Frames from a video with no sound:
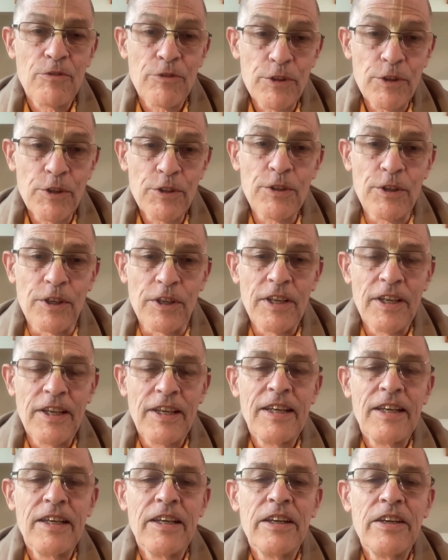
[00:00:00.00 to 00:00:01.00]
Further,
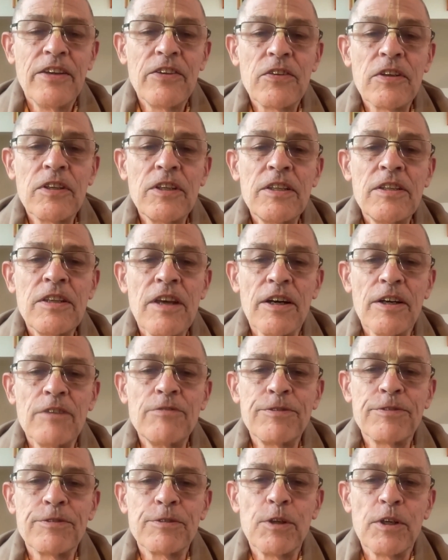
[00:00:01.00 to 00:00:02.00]
is it
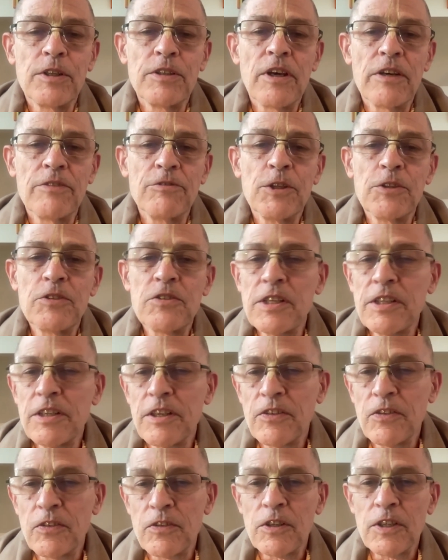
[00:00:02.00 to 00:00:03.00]
enough for
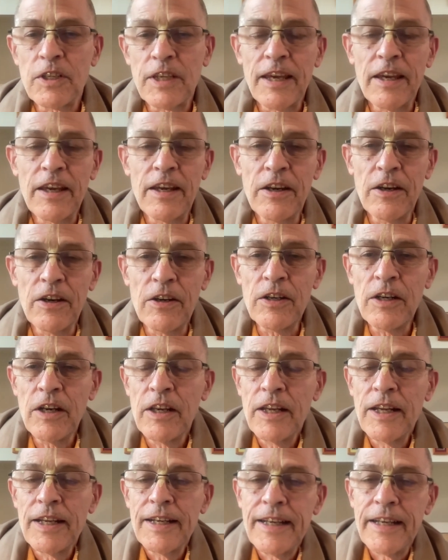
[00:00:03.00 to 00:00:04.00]
devotees to
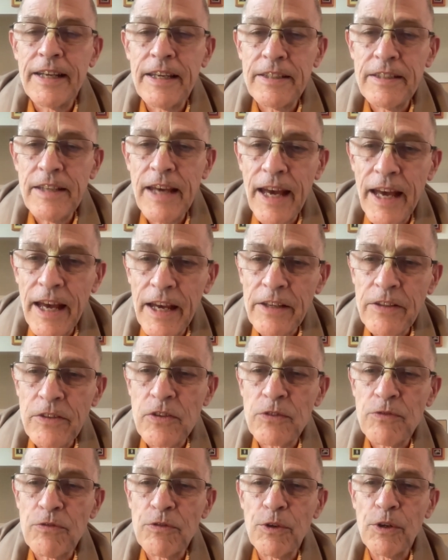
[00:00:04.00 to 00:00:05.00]
care and
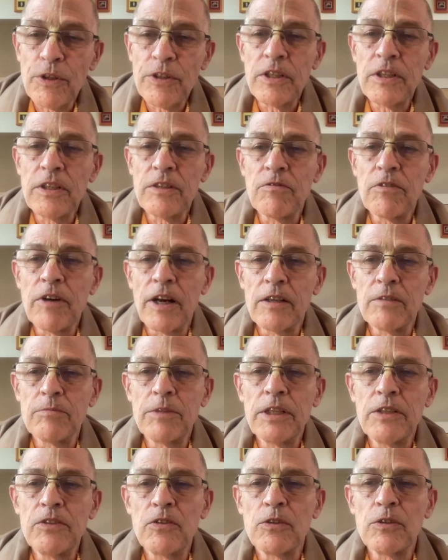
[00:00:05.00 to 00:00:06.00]
act for the
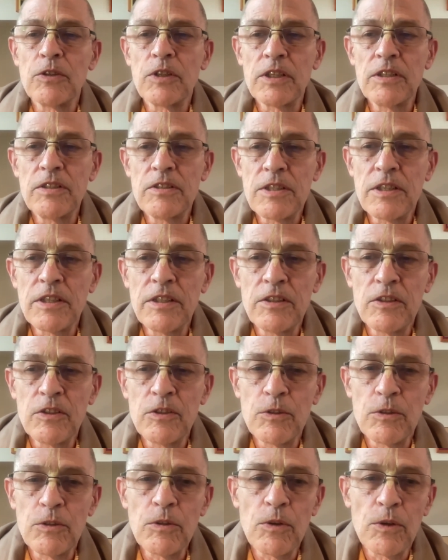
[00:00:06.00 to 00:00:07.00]
environment to
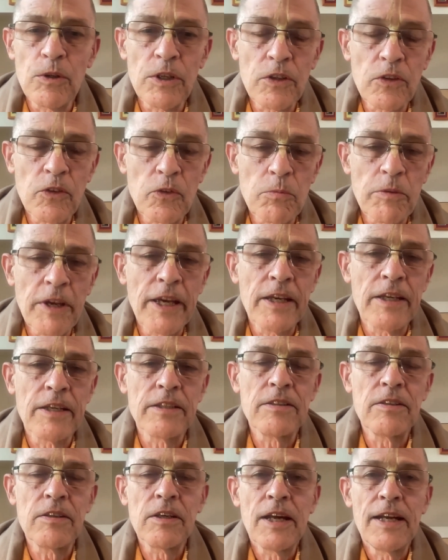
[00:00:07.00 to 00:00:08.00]
continue or
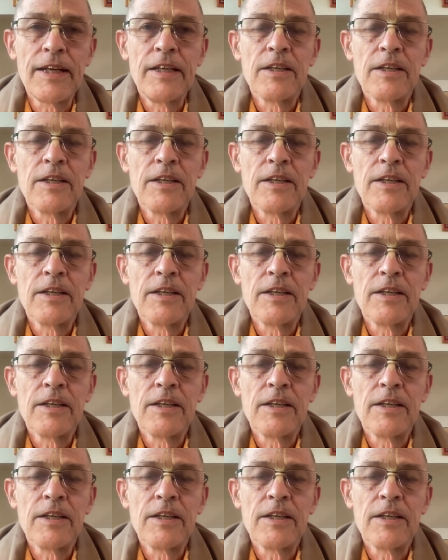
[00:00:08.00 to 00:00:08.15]
expand